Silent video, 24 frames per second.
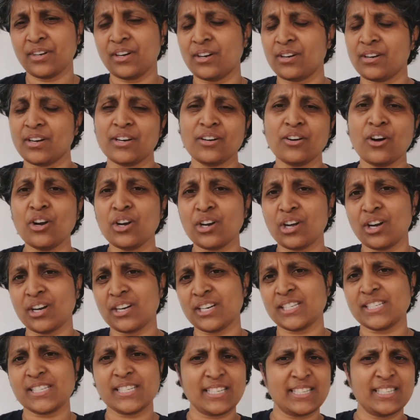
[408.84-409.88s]
In all
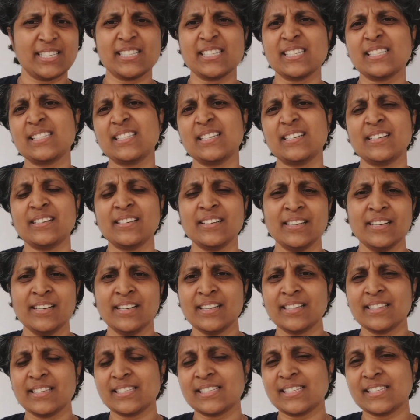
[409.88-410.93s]
honesty, this is
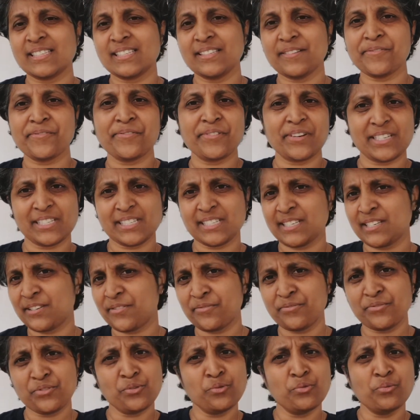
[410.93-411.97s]
the first
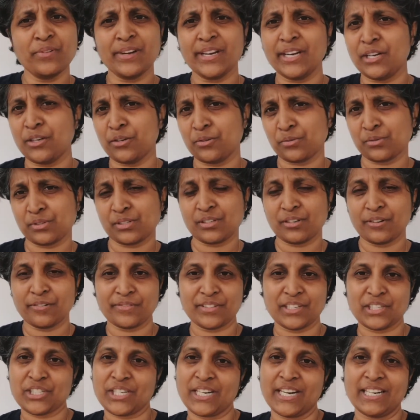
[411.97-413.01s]
few videos of the
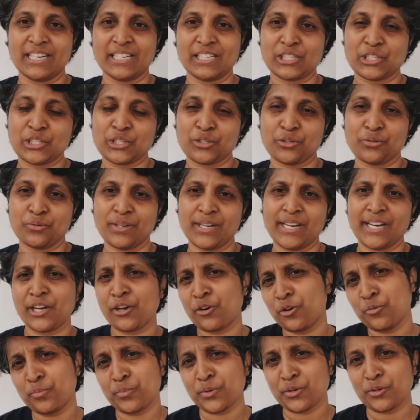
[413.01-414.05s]
channel, so I hope
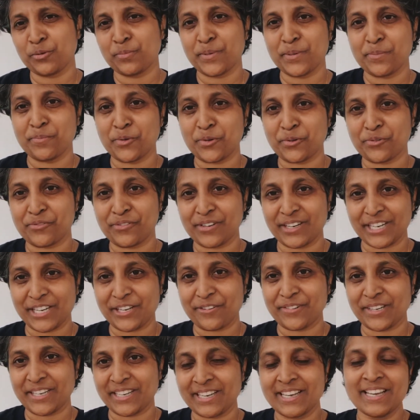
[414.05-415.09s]
you'll be more forgiving.
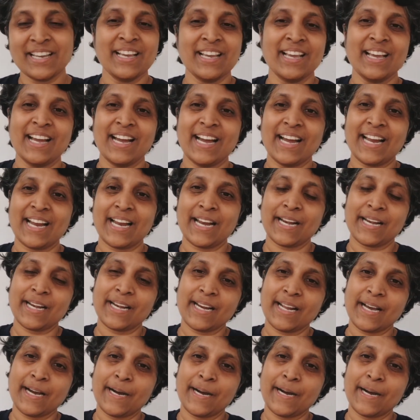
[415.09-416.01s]
And